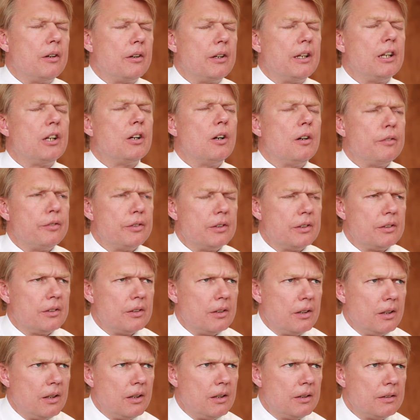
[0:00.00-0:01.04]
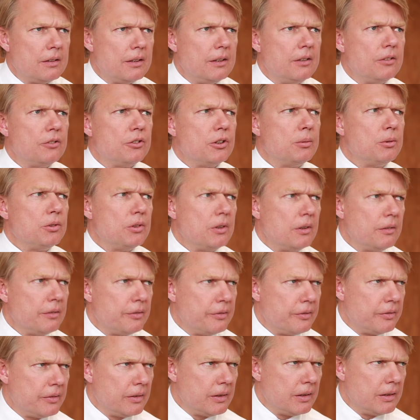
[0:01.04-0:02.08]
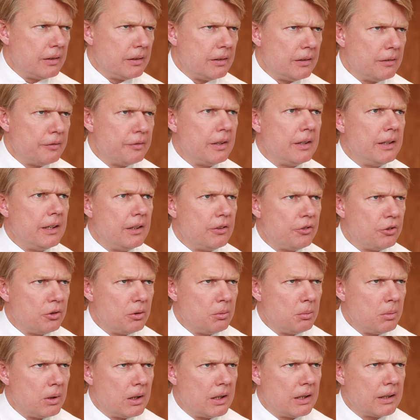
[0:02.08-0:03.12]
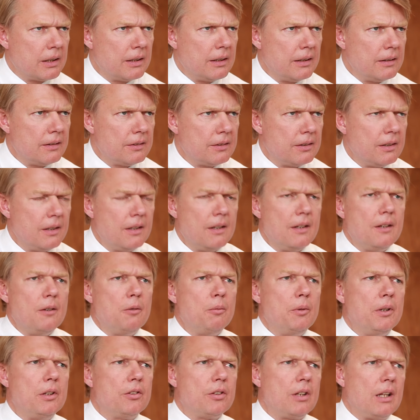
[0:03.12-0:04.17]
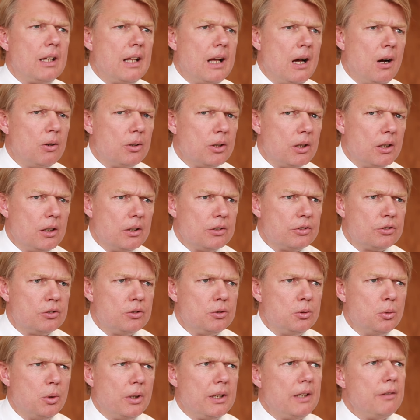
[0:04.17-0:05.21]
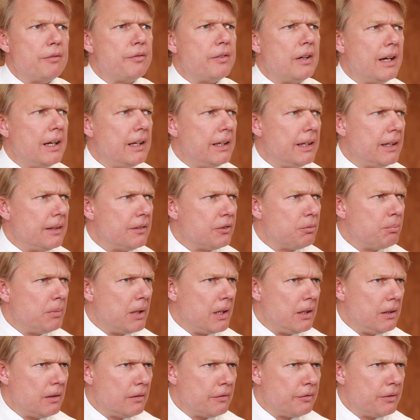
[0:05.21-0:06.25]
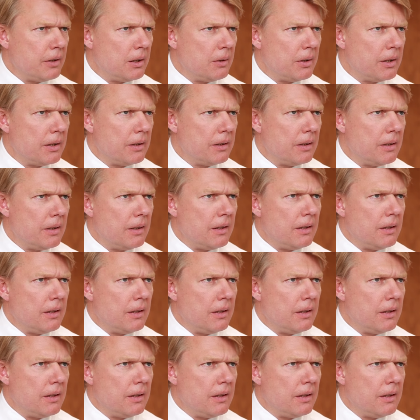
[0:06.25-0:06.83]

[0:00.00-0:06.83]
recovered a lot in terms of the financial markets, which allowed us to refinance many of our